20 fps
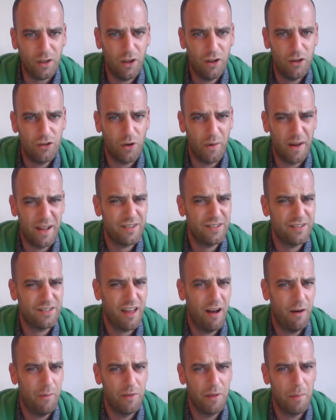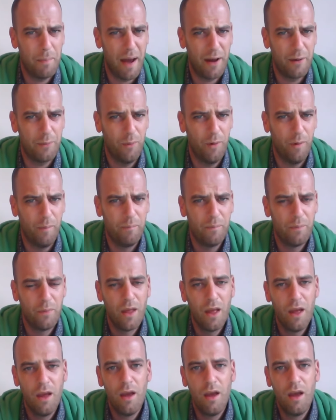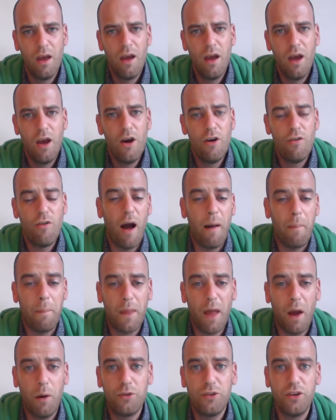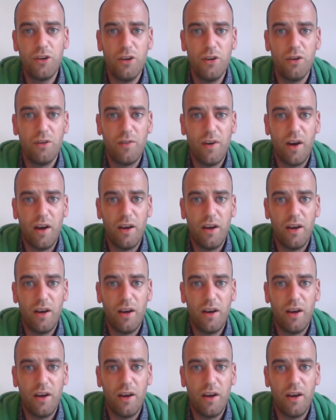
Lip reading: So let's start with a bad one. Right, that was at university.